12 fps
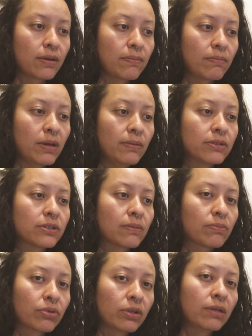maybe
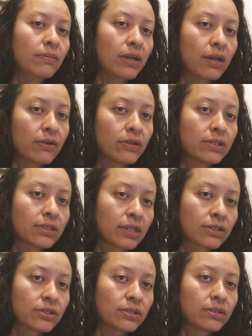some preliminary
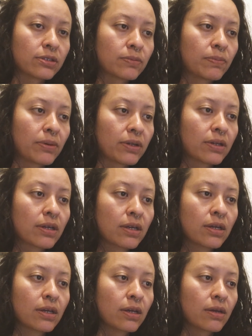sections, but
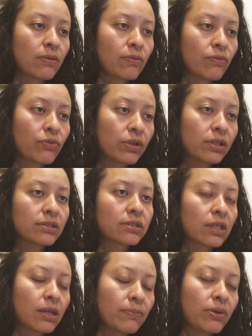really it's
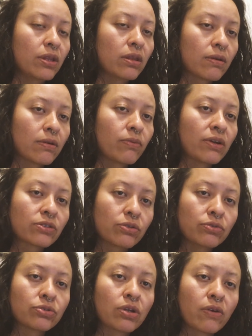going to be the
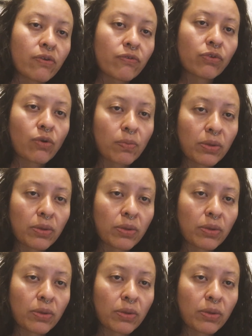resolution of the floor